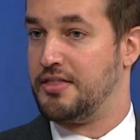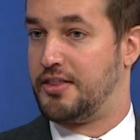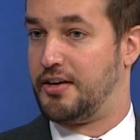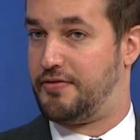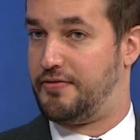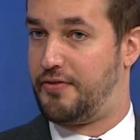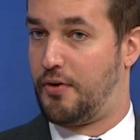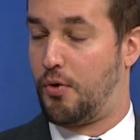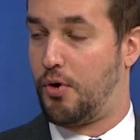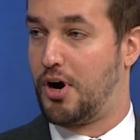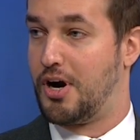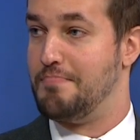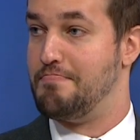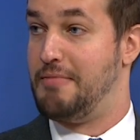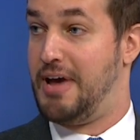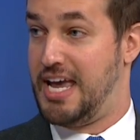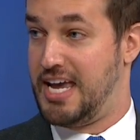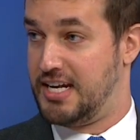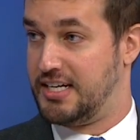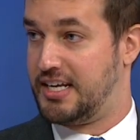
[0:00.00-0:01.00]
The four
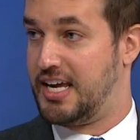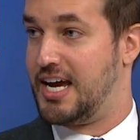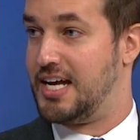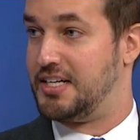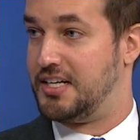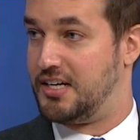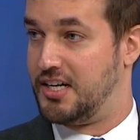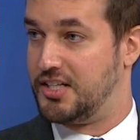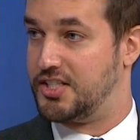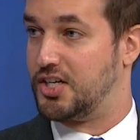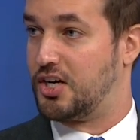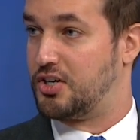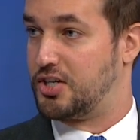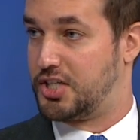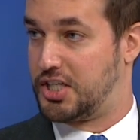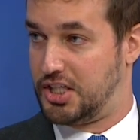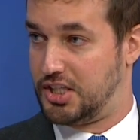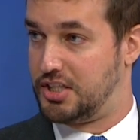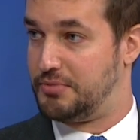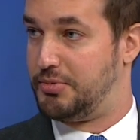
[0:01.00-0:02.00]
main candidates are
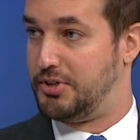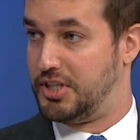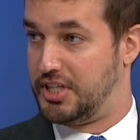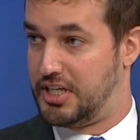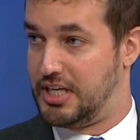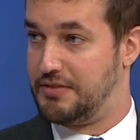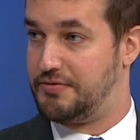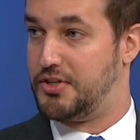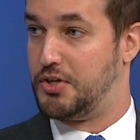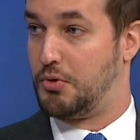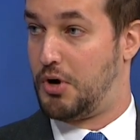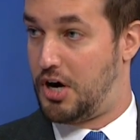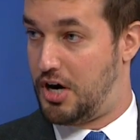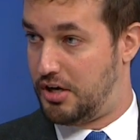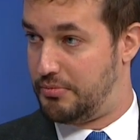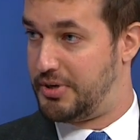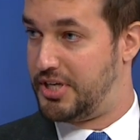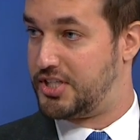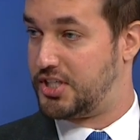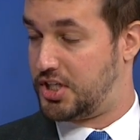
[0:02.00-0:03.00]
still believed to
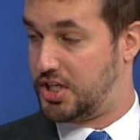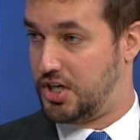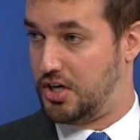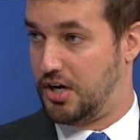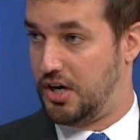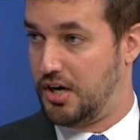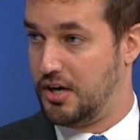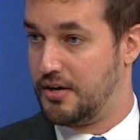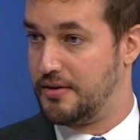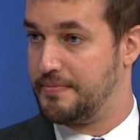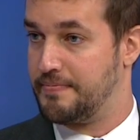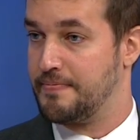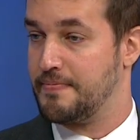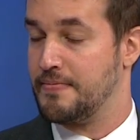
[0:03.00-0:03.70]
all be secure.